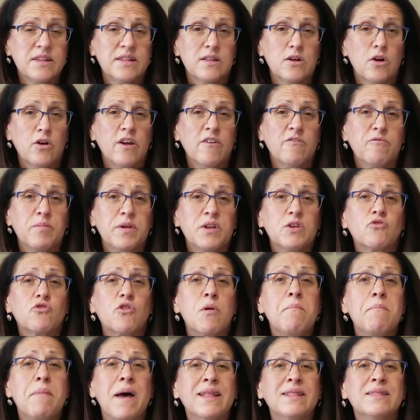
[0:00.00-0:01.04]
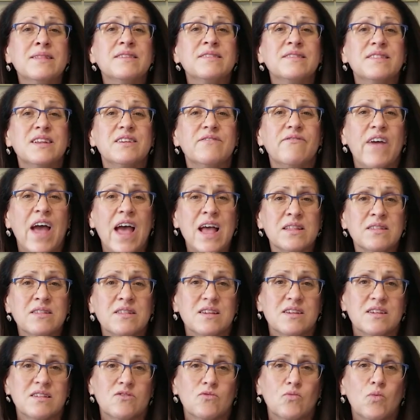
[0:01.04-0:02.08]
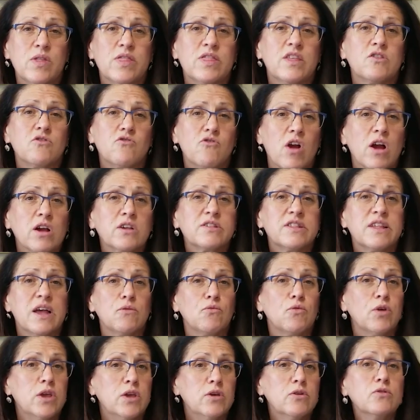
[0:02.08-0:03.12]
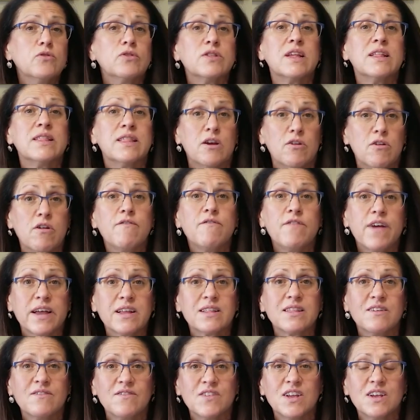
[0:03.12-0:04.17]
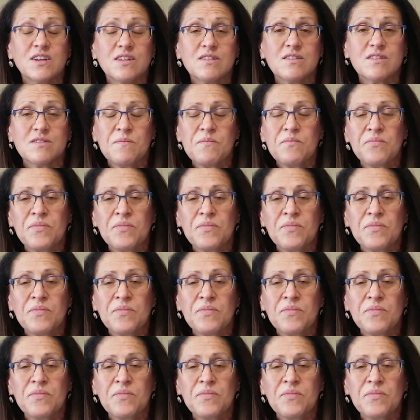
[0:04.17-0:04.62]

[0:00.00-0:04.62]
and there have been tremendous advances with the drugs that we use and their effectiveness.